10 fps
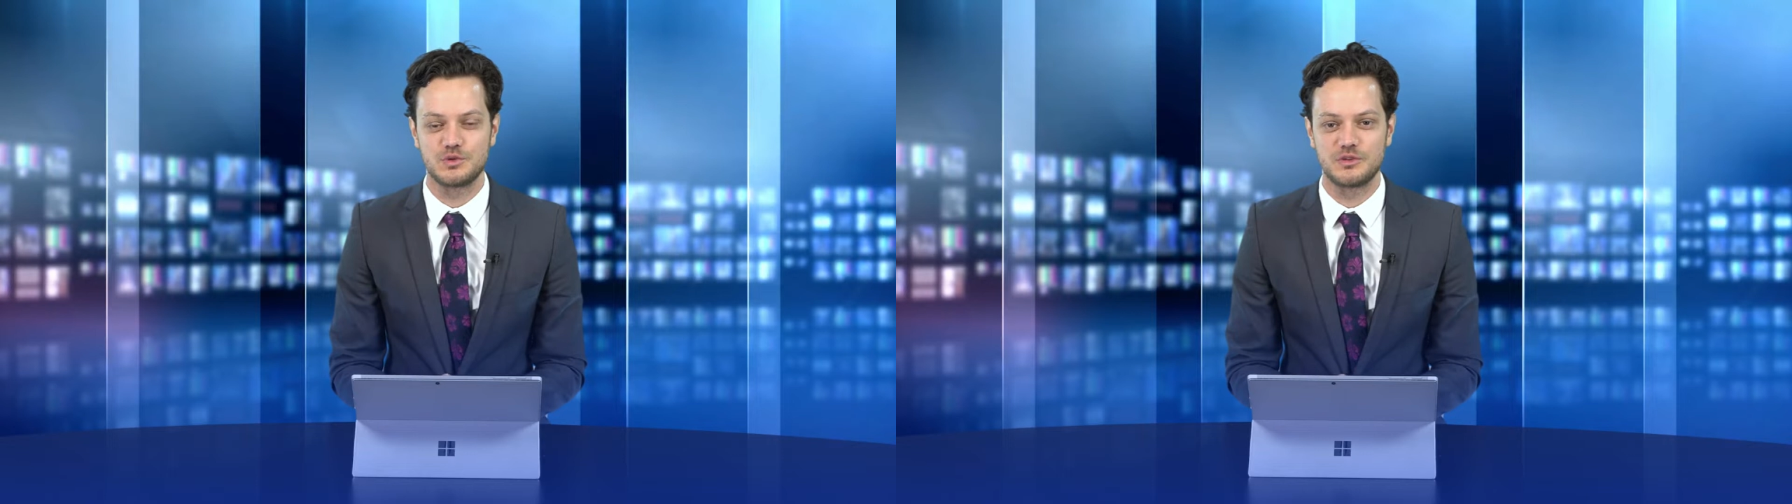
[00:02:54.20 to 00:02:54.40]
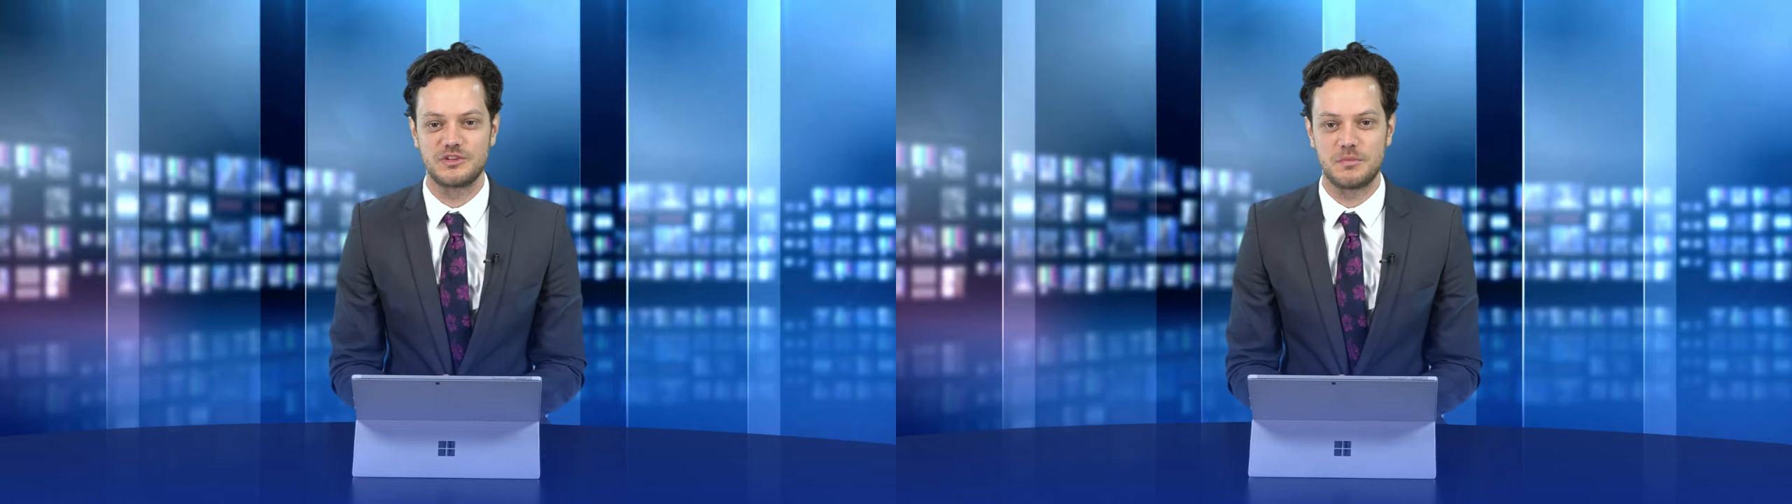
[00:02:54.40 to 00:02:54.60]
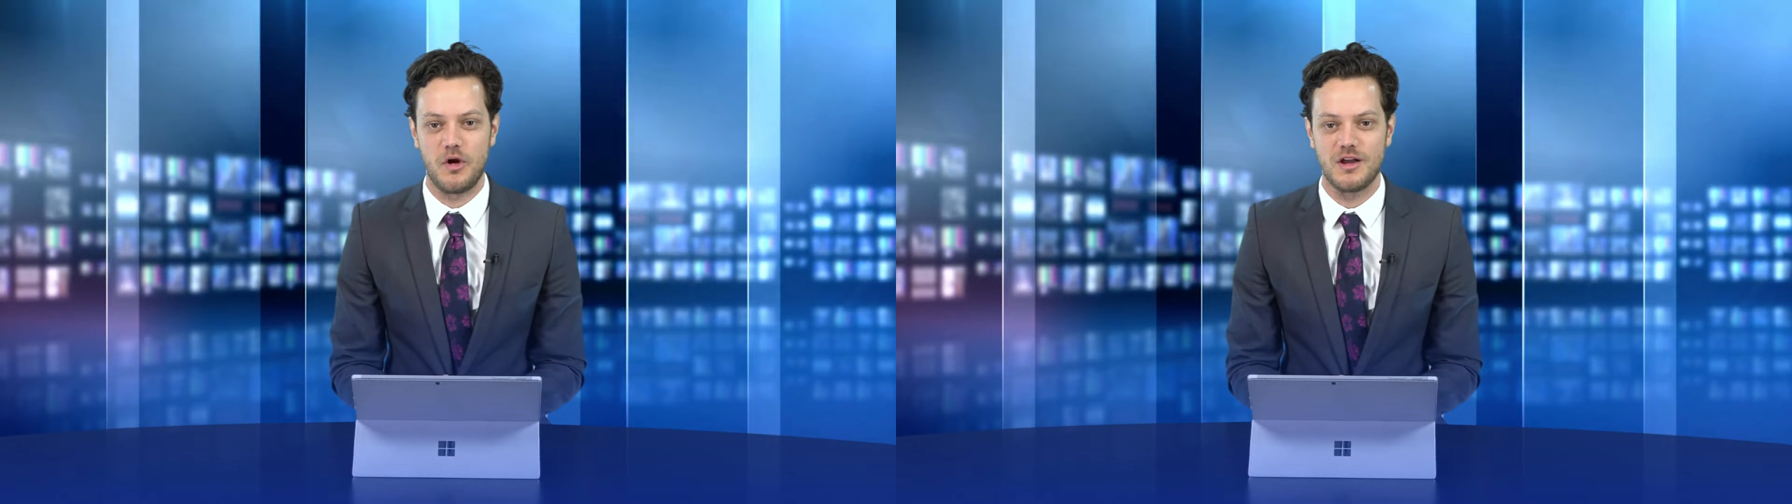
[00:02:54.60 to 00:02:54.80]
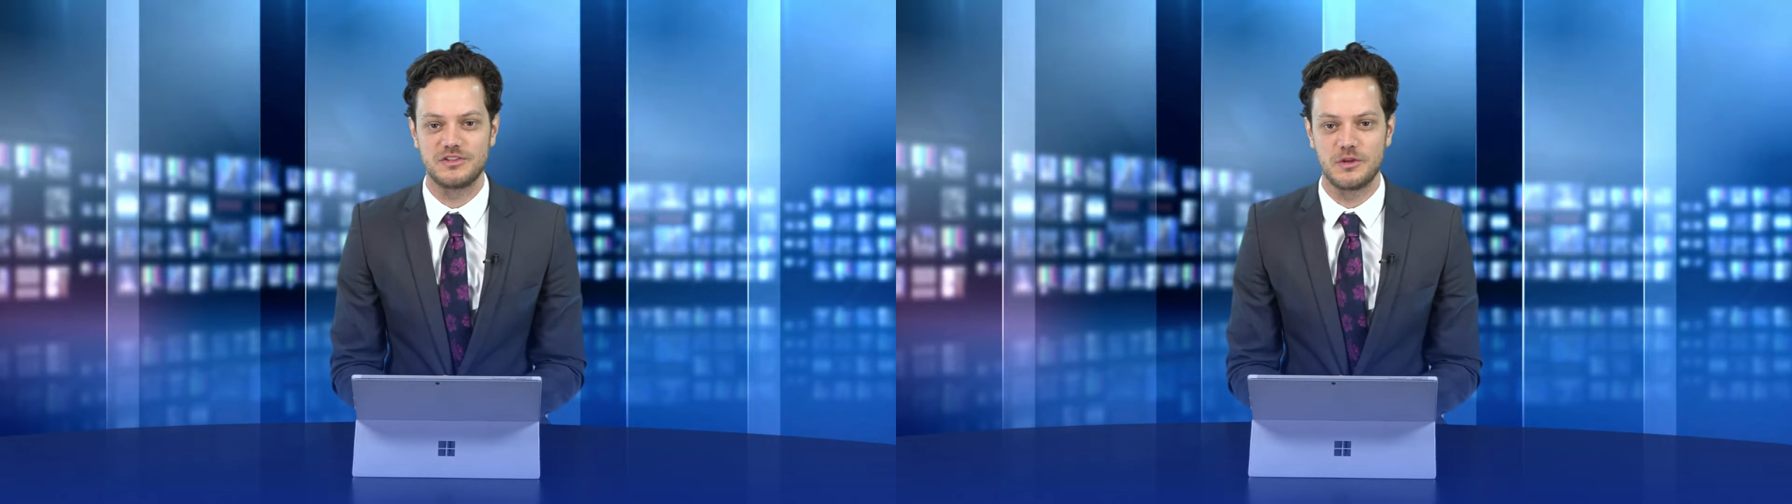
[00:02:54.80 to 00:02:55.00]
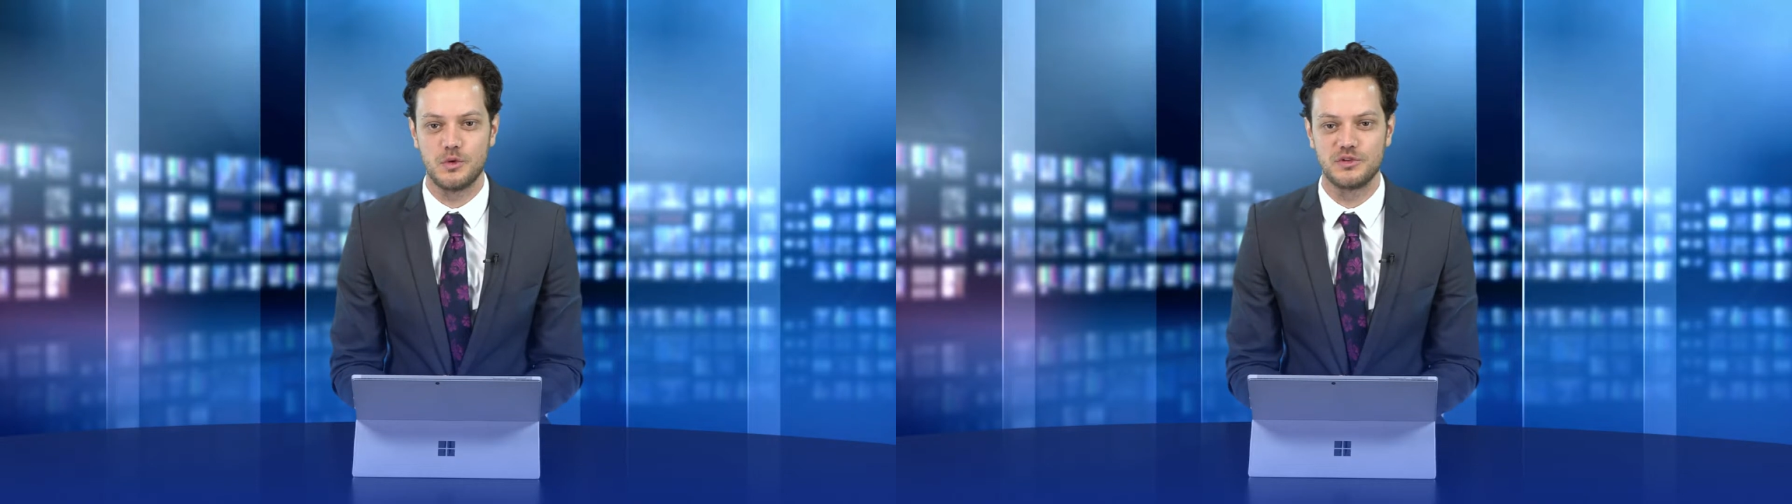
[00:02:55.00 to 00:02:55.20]

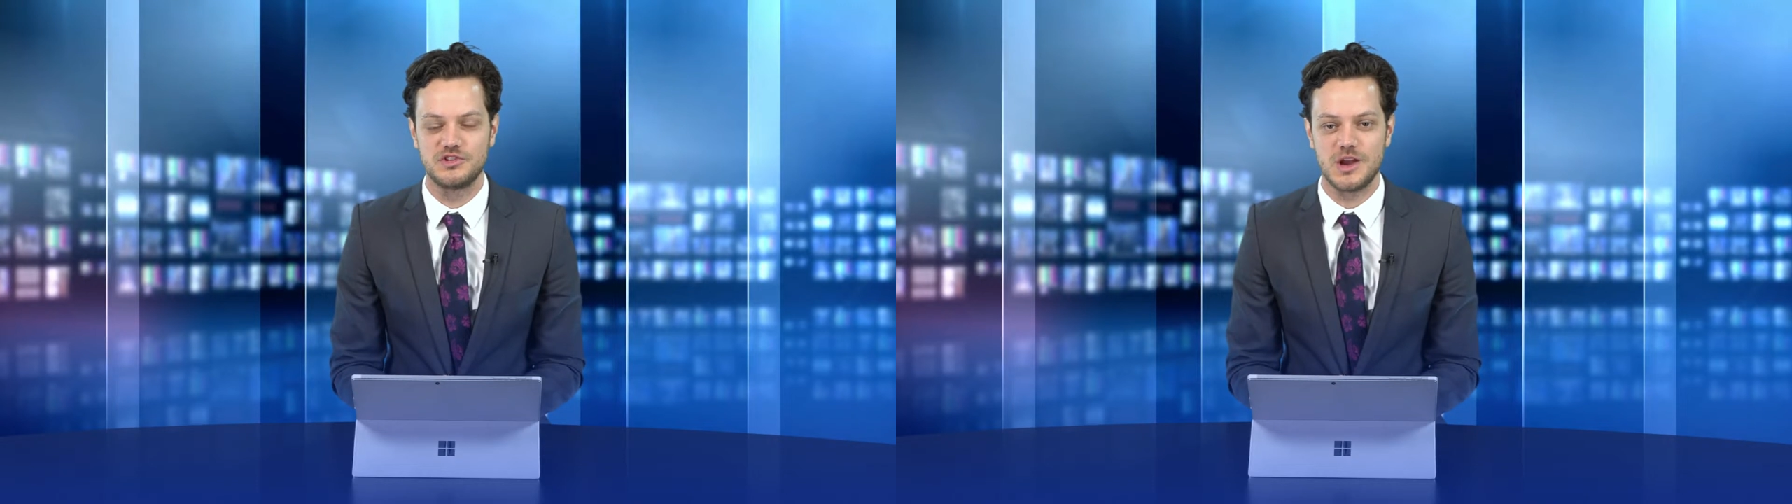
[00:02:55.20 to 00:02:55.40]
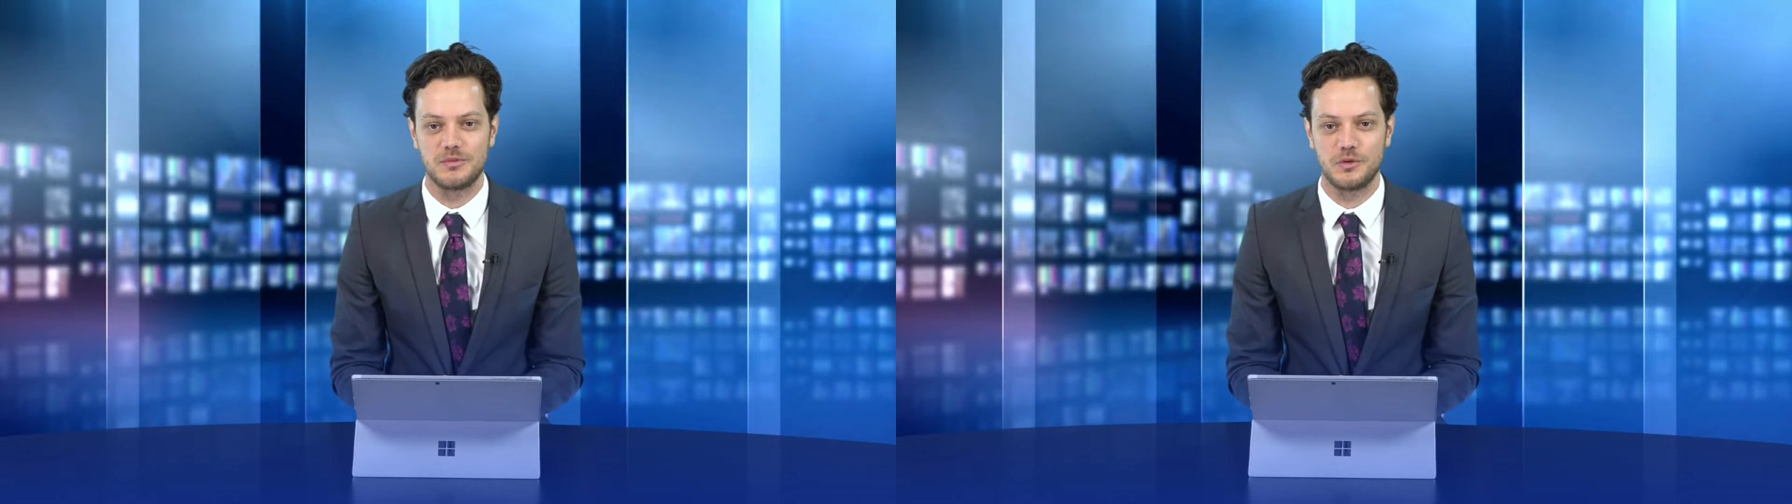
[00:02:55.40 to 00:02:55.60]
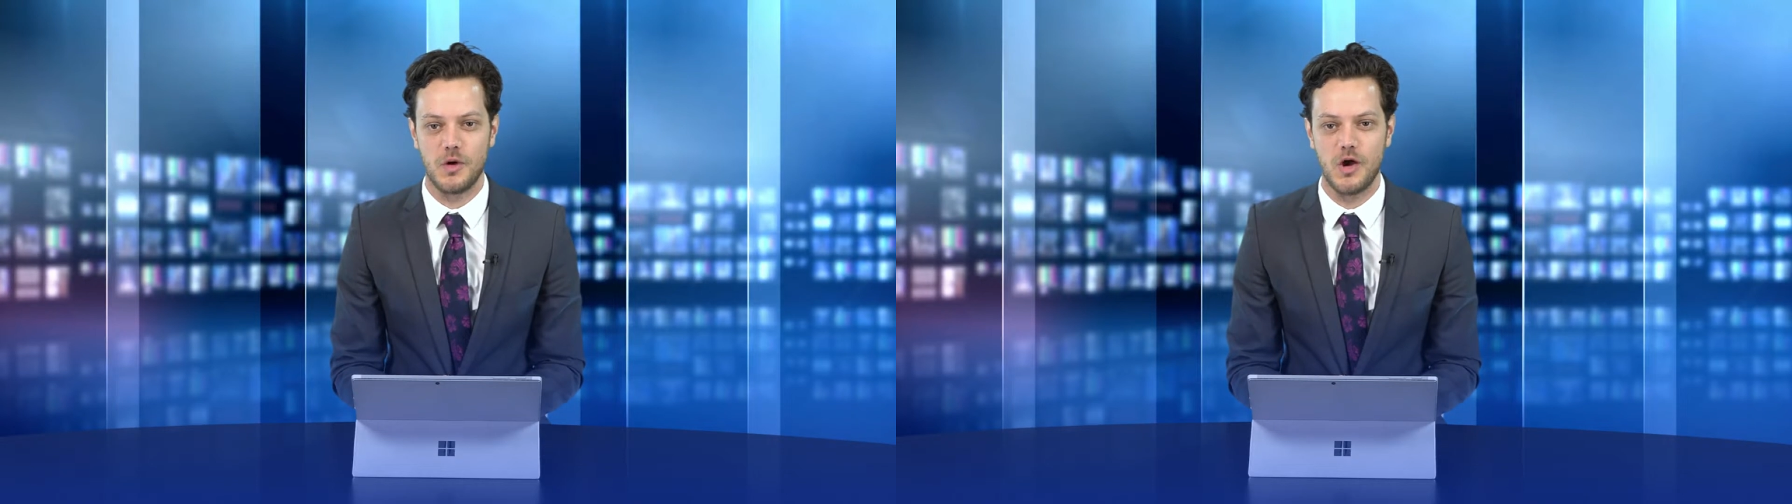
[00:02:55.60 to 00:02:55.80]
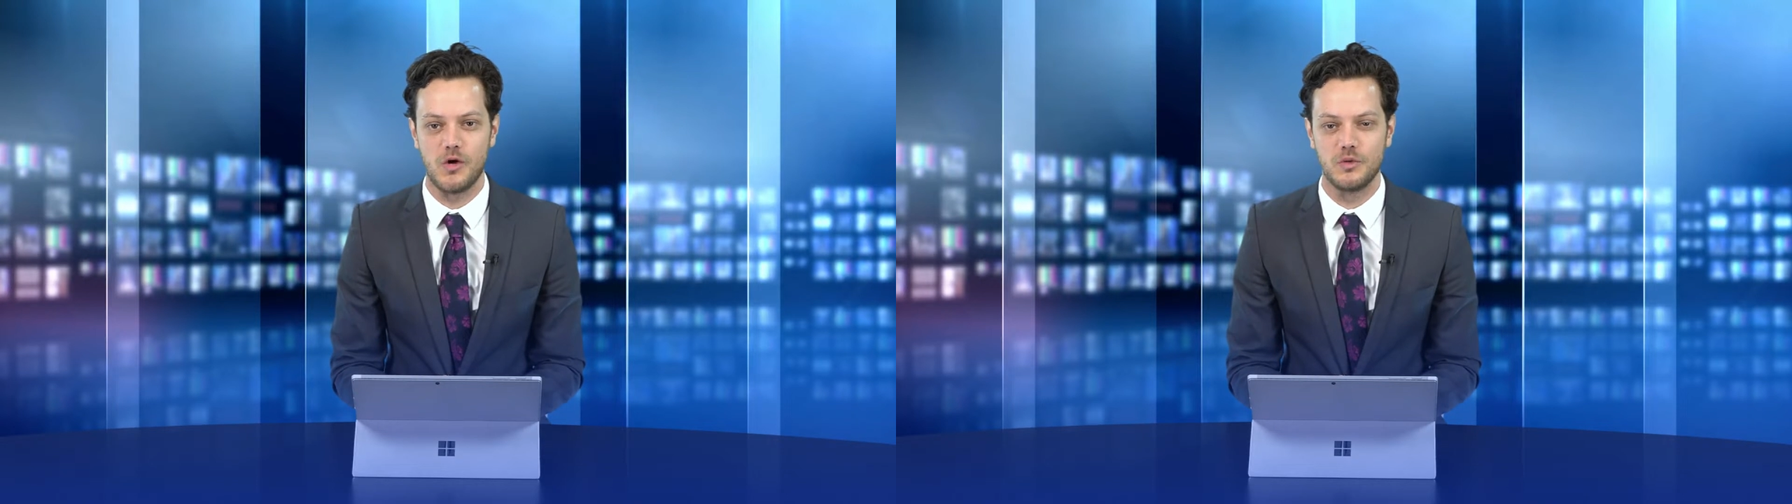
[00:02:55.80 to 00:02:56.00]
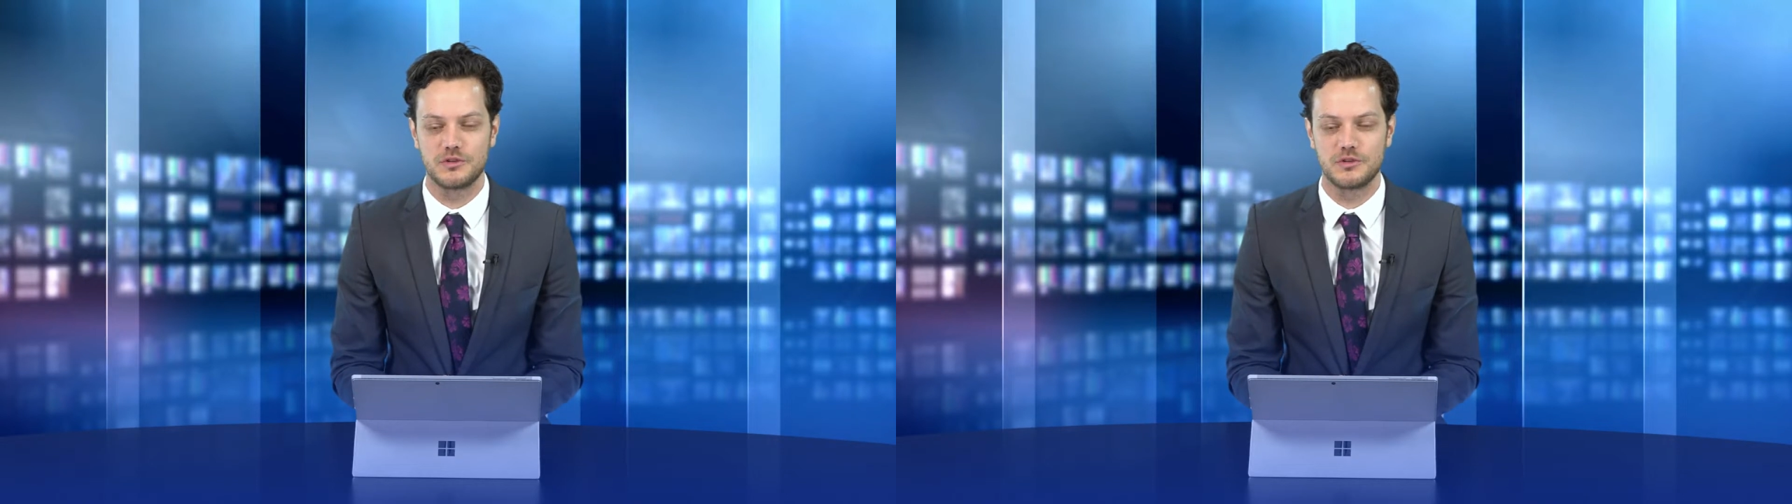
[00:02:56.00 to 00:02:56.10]
Spice. The horse jumped well,